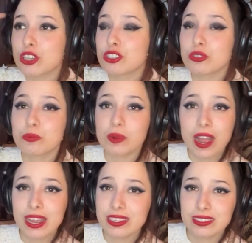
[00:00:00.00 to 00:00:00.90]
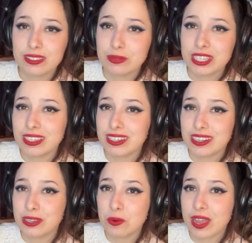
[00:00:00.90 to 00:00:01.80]
surprised me in
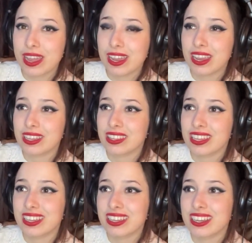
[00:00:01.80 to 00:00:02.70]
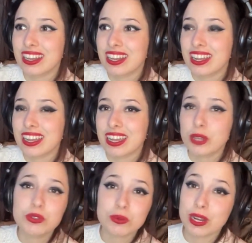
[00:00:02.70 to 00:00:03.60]
any way. Like,
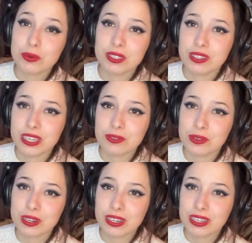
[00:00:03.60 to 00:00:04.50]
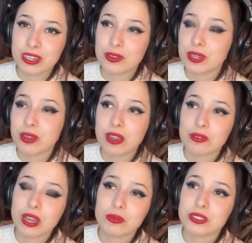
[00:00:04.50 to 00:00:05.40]
it was what I was looking for. You know,
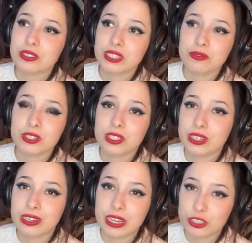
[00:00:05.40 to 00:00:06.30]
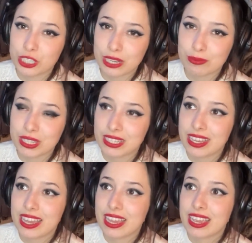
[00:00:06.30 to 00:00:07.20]
I was looking for entertainment,
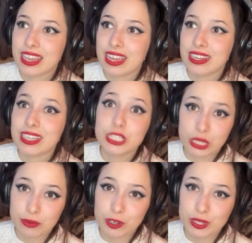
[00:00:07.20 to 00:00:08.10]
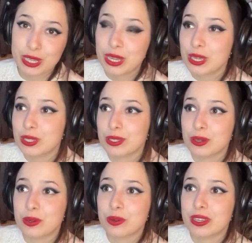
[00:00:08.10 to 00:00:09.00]
and it delivered.
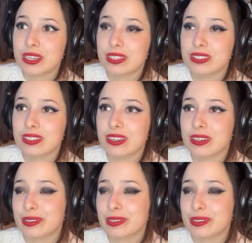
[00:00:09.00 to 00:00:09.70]
So it's